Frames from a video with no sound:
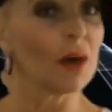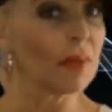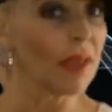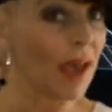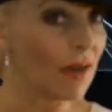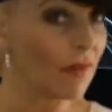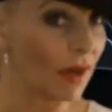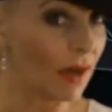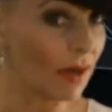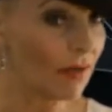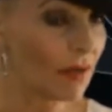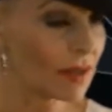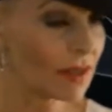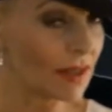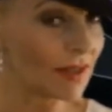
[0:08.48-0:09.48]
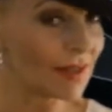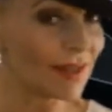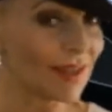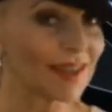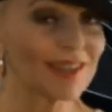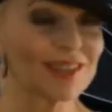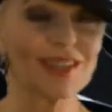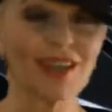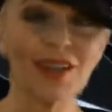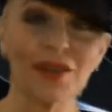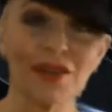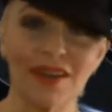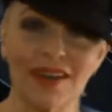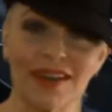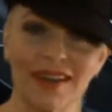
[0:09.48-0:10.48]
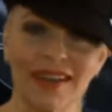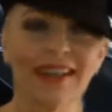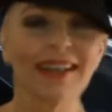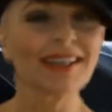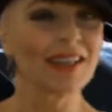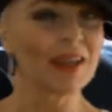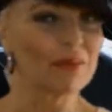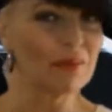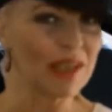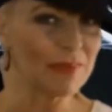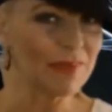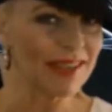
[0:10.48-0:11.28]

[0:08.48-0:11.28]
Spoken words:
on behalf of sunsigns.org. Let me